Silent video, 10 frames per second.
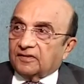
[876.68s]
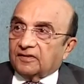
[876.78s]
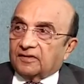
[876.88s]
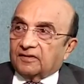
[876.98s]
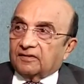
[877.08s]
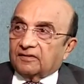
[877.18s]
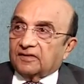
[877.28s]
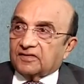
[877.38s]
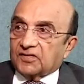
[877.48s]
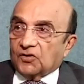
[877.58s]
and
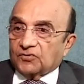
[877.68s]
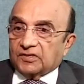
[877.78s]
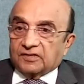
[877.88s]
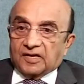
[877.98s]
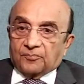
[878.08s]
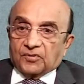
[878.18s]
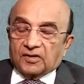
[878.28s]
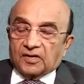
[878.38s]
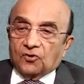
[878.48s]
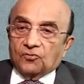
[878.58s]
that's how it happened.
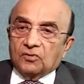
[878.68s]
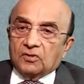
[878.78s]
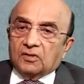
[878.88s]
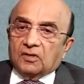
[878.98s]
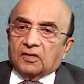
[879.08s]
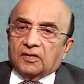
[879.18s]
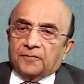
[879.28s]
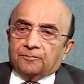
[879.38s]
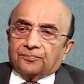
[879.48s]
Now, we